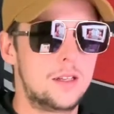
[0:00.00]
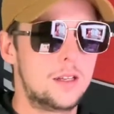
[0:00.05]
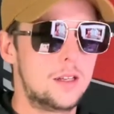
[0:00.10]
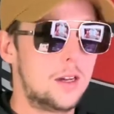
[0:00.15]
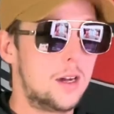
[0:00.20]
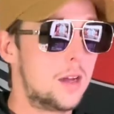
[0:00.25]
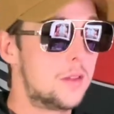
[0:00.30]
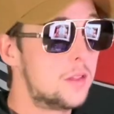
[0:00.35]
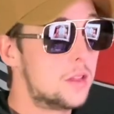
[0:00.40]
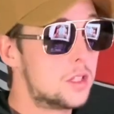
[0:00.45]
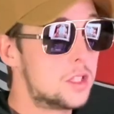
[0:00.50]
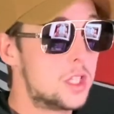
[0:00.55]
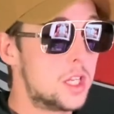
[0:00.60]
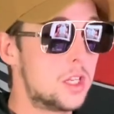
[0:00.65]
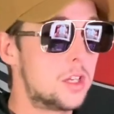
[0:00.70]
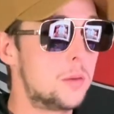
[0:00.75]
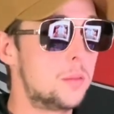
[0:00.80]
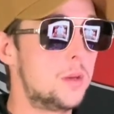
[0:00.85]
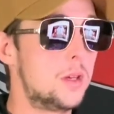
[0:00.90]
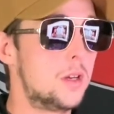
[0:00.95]
I think she
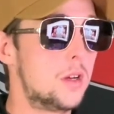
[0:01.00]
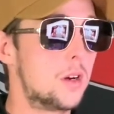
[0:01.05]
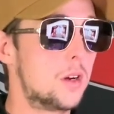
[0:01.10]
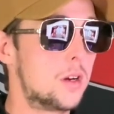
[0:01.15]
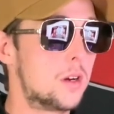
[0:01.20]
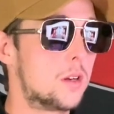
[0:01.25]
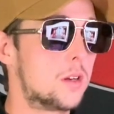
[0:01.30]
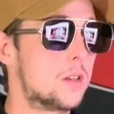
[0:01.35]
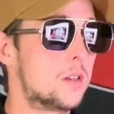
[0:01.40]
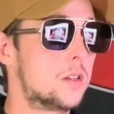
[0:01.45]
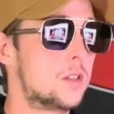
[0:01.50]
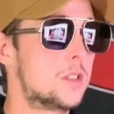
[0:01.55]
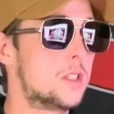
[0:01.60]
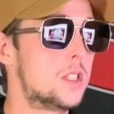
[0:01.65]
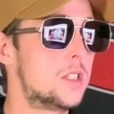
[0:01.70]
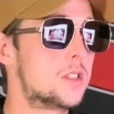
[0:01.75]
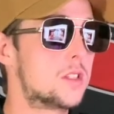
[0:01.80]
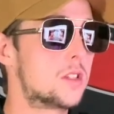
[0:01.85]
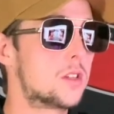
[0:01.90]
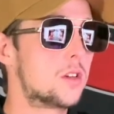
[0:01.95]
could be her.
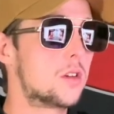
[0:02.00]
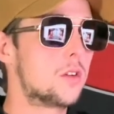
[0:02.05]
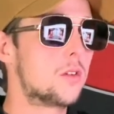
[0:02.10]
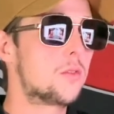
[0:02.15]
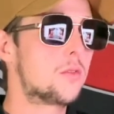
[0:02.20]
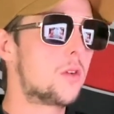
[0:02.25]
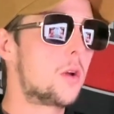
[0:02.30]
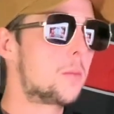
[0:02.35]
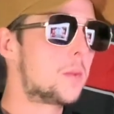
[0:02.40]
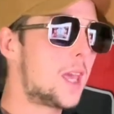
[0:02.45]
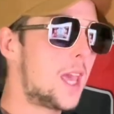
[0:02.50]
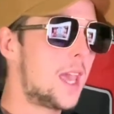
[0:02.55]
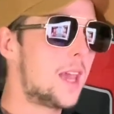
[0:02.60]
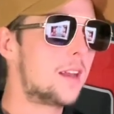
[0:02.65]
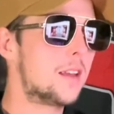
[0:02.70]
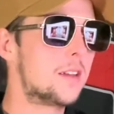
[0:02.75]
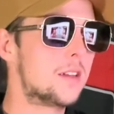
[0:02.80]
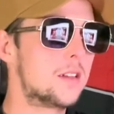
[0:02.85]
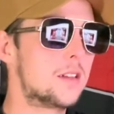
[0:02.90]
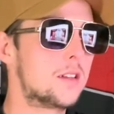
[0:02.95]
She's the girl from
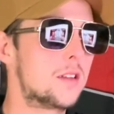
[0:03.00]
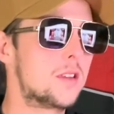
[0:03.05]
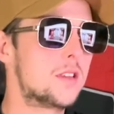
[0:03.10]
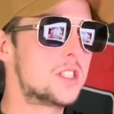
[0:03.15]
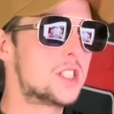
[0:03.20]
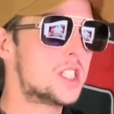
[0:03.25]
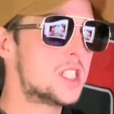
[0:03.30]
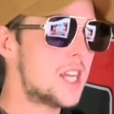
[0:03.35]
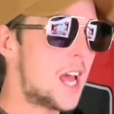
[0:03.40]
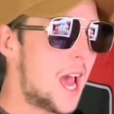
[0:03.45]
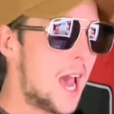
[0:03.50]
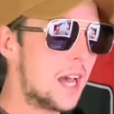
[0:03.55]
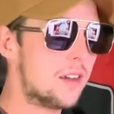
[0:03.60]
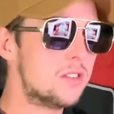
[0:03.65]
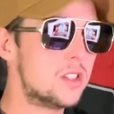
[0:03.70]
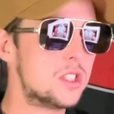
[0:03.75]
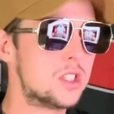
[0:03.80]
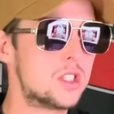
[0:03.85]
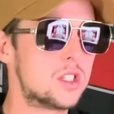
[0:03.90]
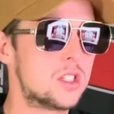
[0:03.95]
Canada, the
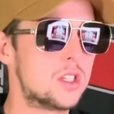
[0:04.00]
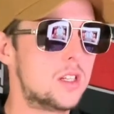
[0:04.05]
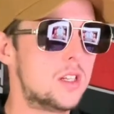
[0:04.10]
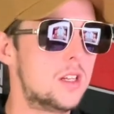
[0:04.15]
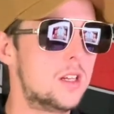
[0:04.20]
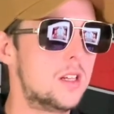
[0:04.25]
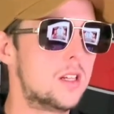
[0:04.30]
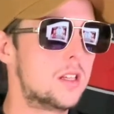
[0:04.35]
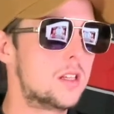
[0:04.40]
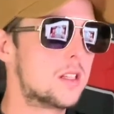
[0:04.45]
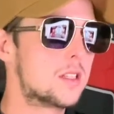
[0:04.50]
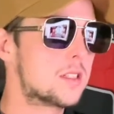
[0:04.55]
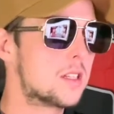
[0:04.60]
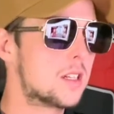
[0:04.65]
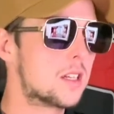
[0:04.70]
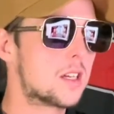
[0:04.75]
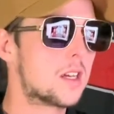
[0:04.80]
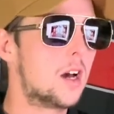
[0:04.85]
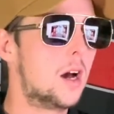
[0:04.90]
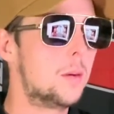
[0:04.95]
savage, that's going
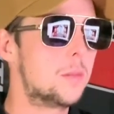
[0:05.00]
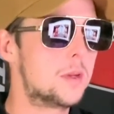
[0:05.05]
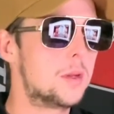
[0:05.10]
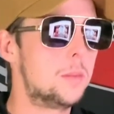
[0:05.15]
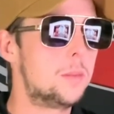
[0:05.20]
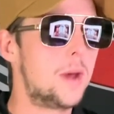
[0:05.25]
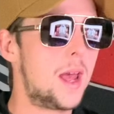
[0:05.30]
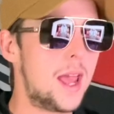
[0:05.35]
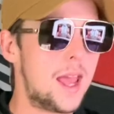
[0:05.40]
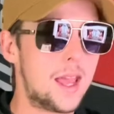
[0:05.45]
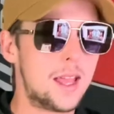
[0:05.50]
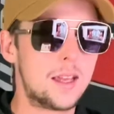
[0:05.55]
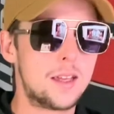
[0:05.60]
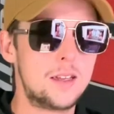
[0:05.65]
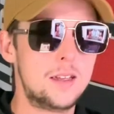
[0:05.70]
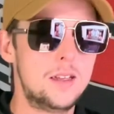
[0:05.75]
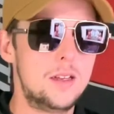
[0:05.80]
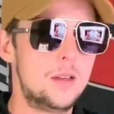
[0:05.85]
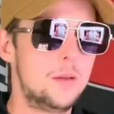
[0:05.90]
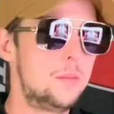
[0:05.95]
to come to bang,
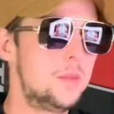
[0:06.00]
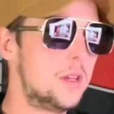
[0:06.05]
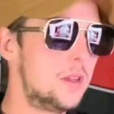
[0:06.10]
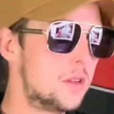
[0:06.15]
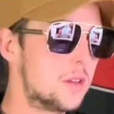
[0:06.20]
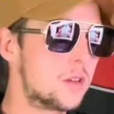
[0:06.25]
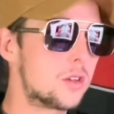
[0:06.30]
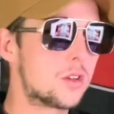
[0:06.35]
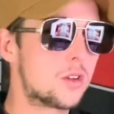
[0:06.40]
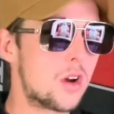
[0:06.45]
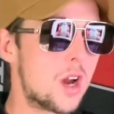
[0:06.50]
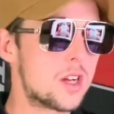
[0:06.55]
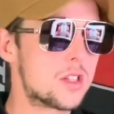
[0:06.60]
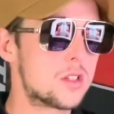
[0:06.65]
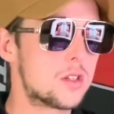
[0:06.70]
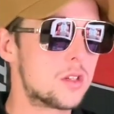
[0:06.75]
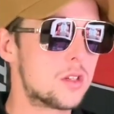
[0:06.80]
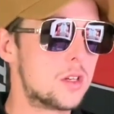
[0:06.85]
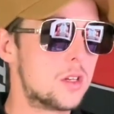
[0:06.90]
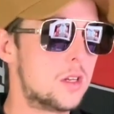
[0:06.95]
be the
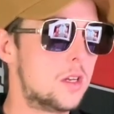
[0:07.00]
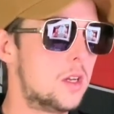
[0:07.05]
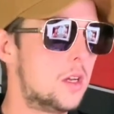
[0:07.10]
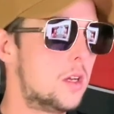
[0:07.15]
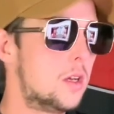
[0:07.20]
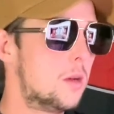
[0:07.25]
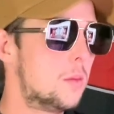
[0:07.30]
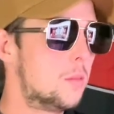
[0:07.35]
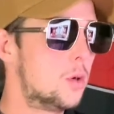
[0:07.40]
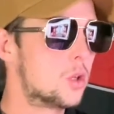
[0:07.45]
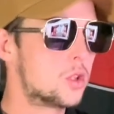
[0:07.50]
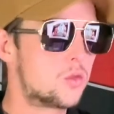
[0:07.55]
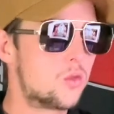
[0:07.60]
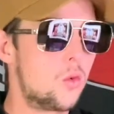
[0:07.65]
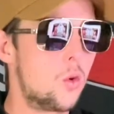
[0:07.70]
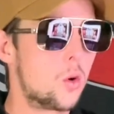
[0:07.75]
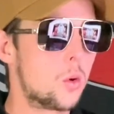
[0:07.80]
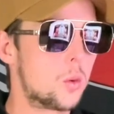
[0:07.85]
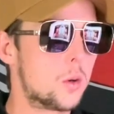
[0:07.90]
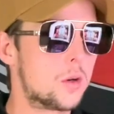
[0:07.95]
aggressor, push
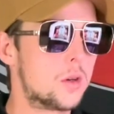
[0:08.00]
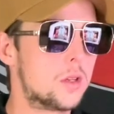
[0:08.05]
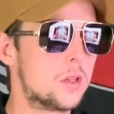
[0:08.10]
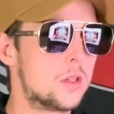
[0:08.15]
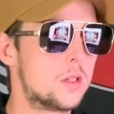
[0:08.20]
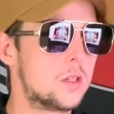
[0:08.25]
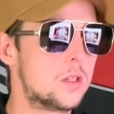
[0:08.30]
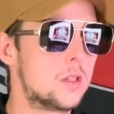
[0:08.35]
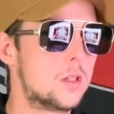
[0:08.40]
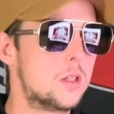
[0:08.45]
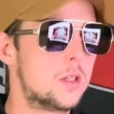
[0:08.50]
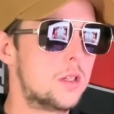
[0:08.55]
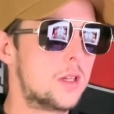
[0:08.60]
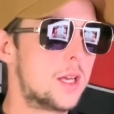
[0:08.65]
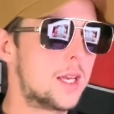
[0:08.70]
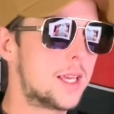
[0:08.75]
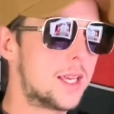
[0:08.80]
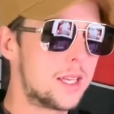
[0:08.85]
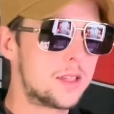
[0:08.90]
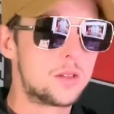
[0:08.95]
forward,
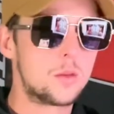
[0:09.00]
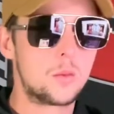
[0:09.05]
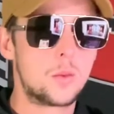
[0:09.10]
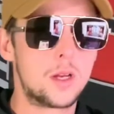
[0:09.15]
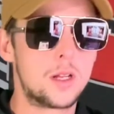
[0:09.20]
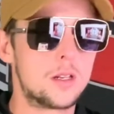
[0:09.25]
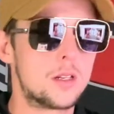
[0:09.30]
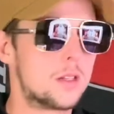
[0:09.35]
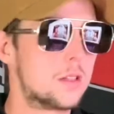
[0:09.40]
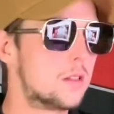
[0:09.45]
and get the win.